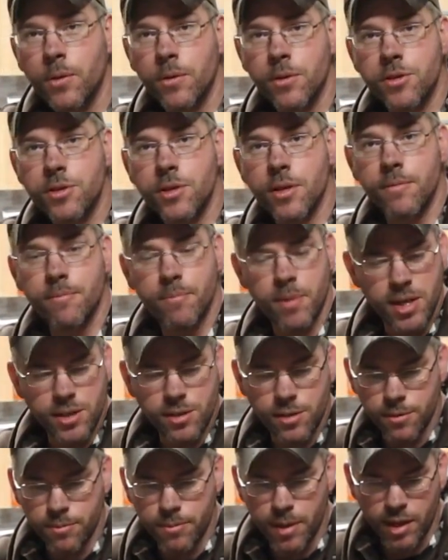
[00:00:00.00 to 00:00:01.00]
which shouldn't be
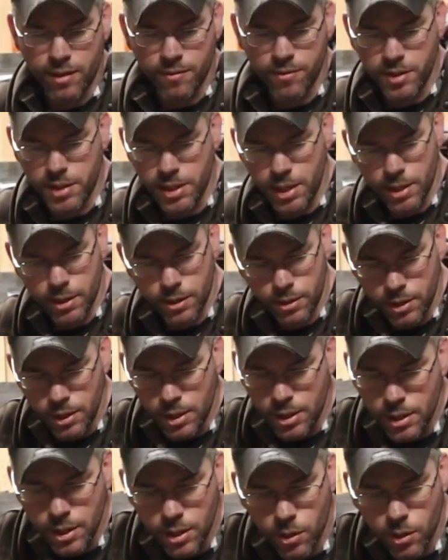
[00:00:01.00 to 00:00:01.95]
too big of a deal.